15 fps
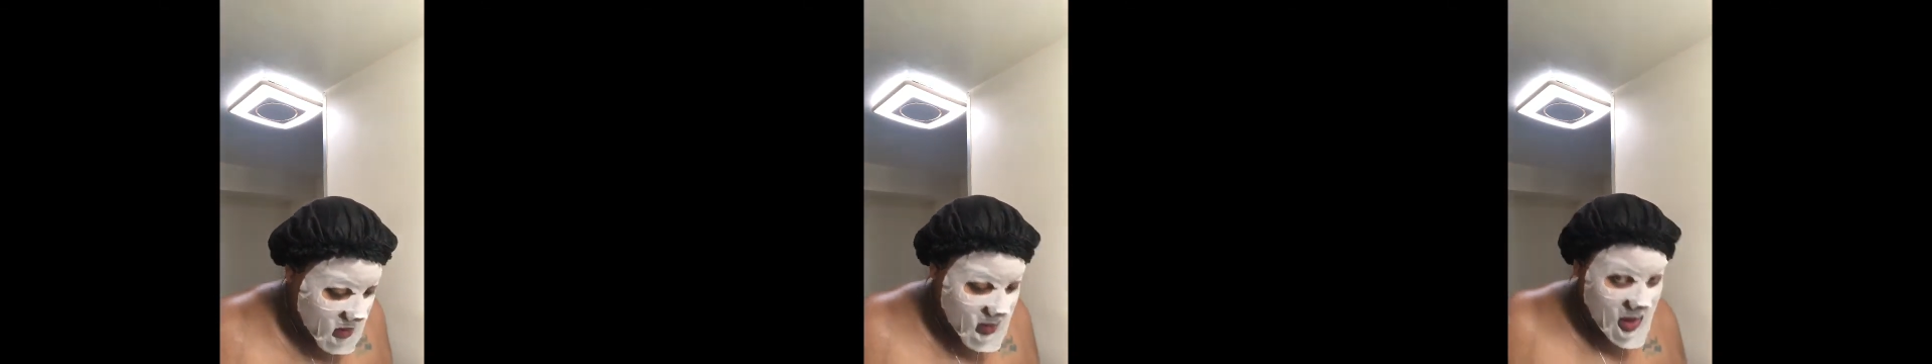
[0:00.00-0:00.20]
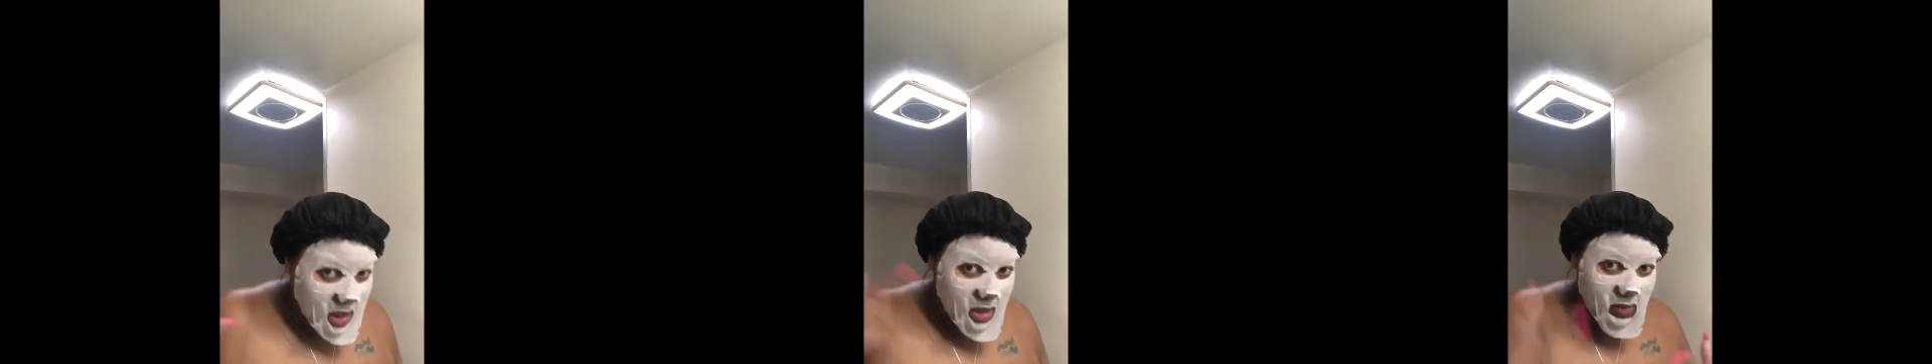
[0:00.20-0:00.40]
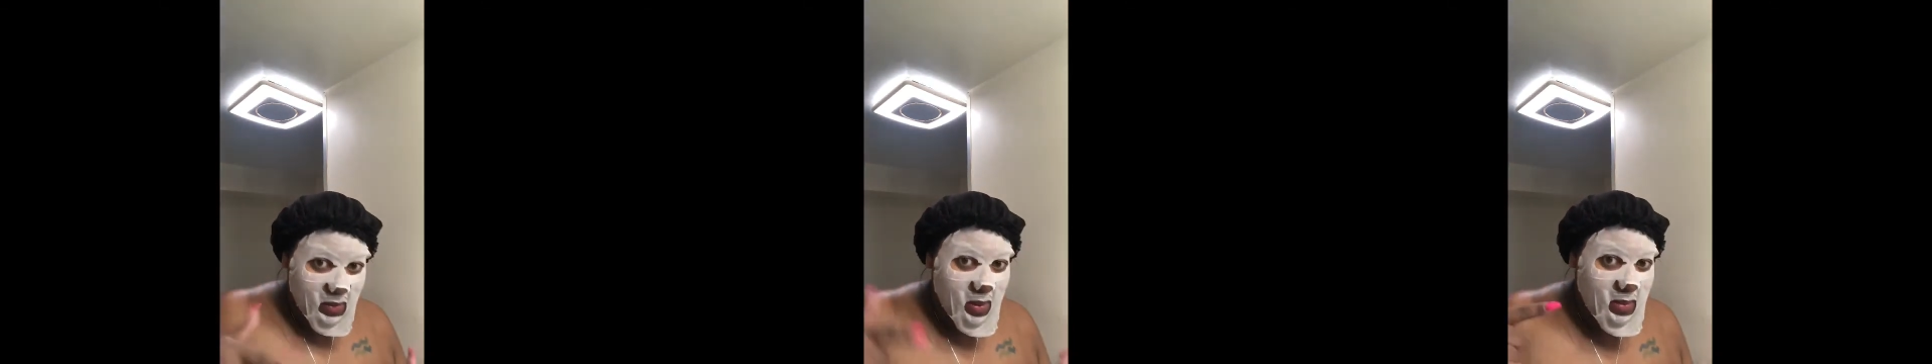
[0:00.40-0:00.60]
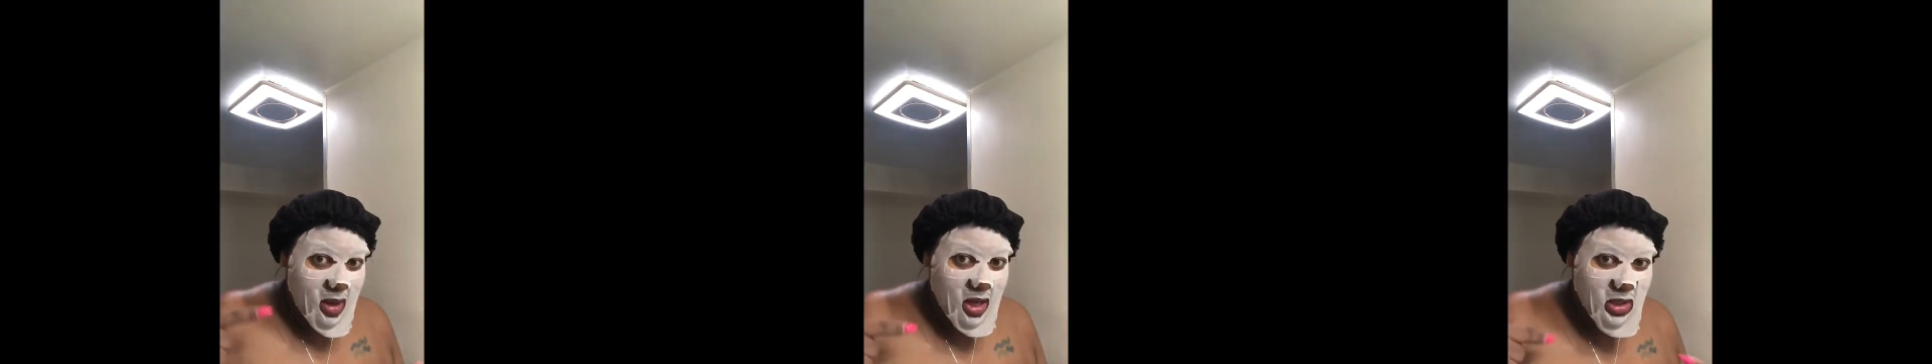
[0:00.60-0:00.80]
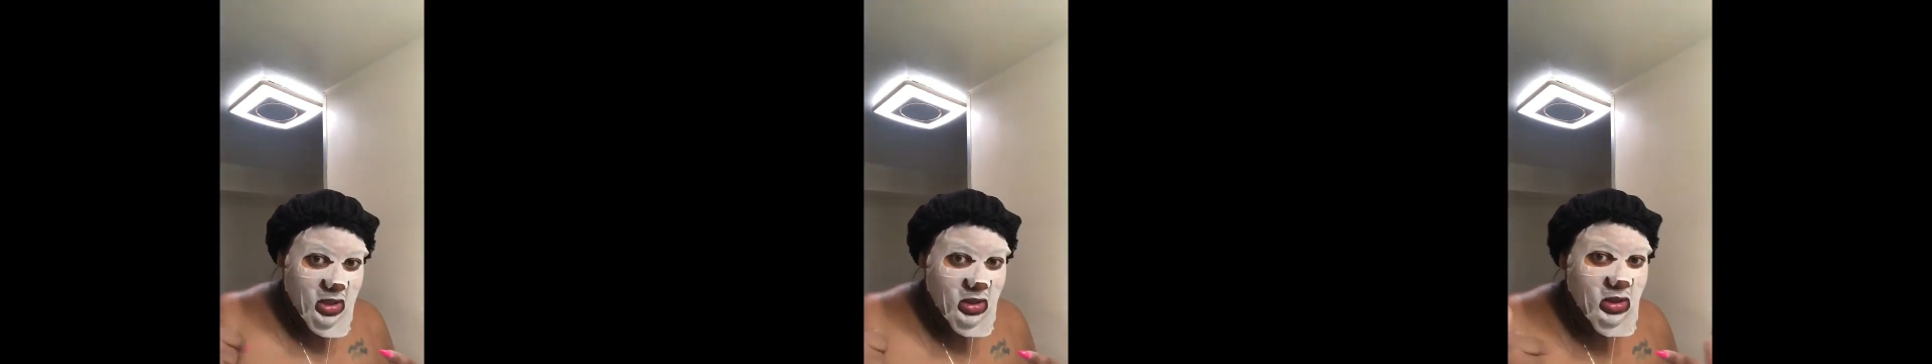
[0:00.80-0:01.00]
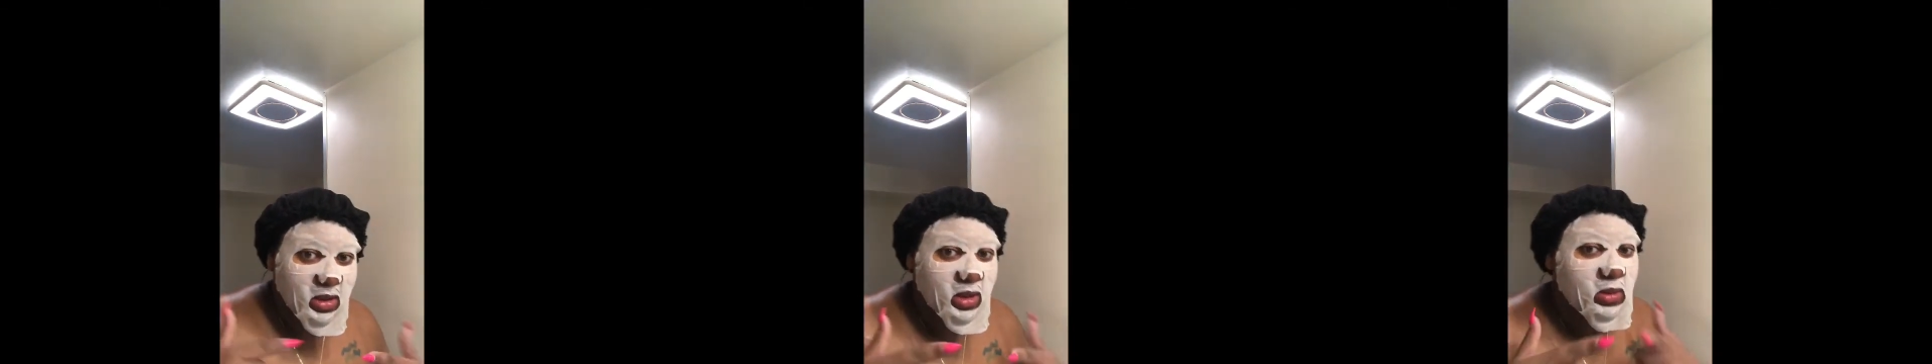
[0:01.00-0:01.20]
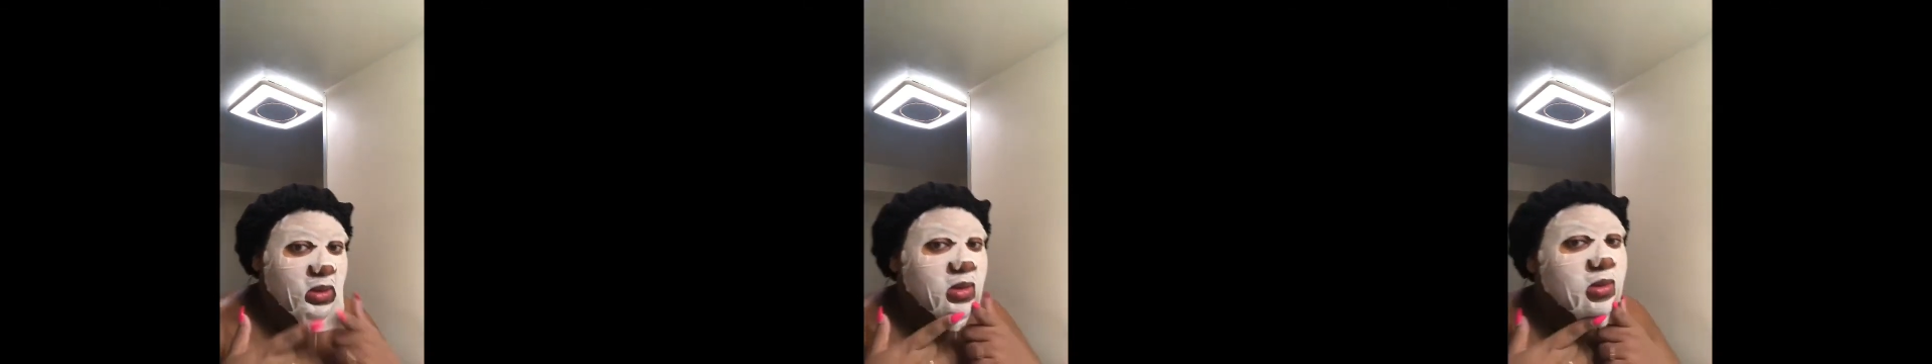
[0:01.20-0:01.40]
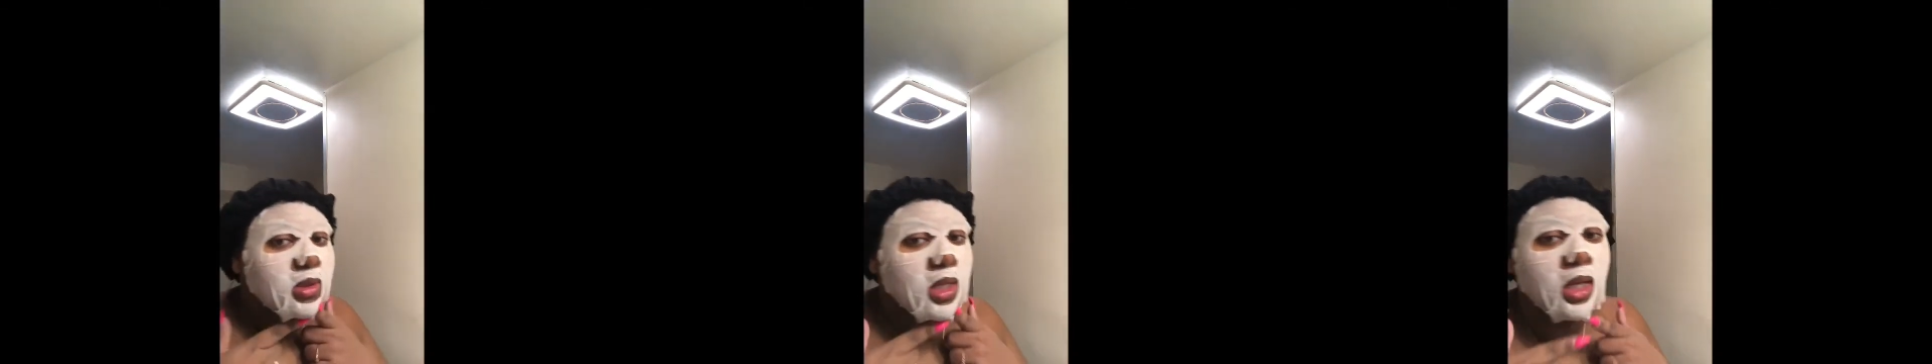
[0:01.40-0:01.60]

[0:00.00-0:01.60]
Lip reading: but I left my mask on, so it was